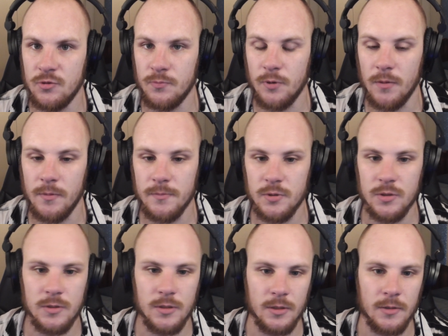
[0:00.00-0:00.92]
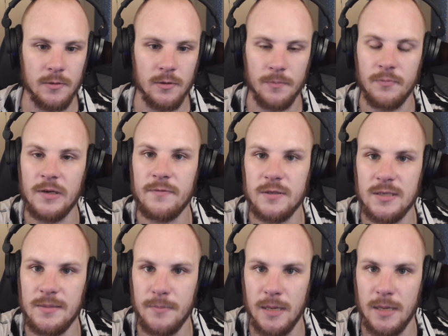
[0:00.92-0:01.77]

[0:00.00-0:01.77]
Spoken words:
two problems, the previously